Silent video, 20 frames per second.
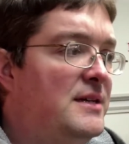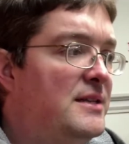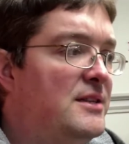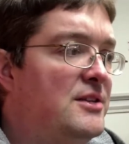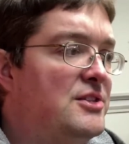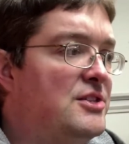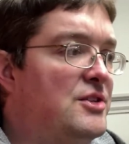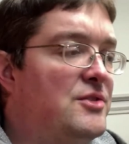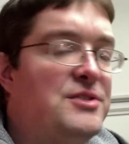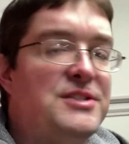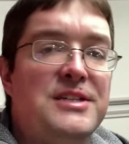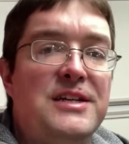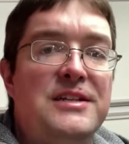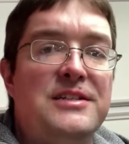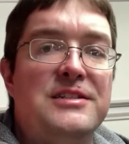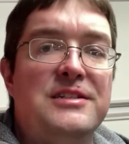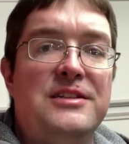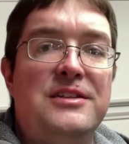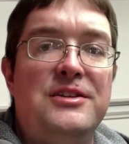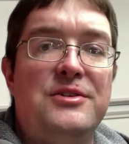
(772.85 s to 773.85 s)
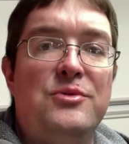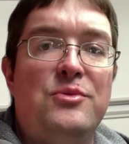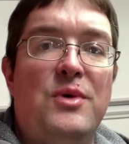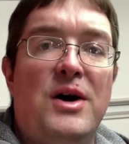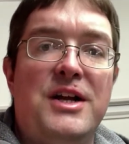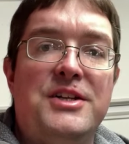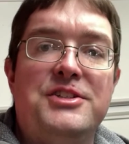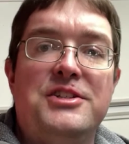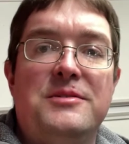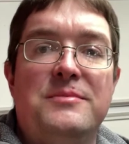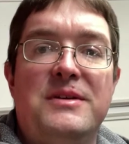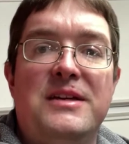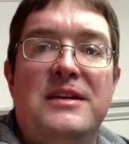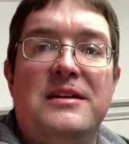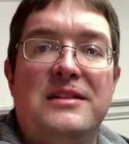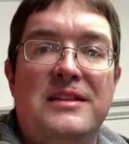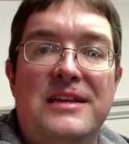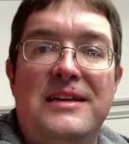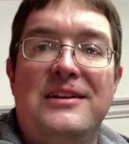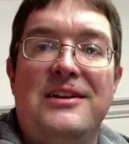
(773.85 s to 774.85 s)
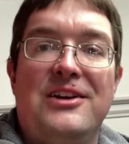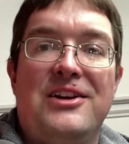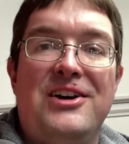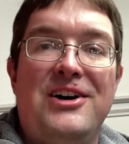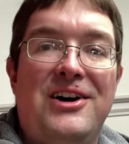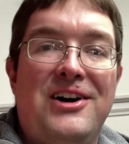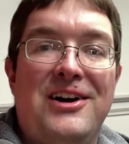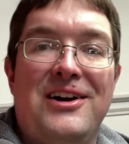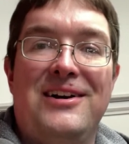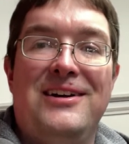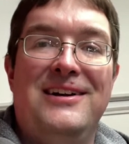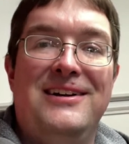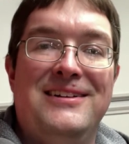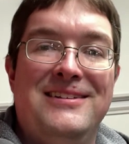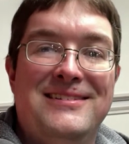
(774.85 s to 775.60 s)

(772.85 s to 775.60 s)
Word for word: there's no sense in you watching me clean a car.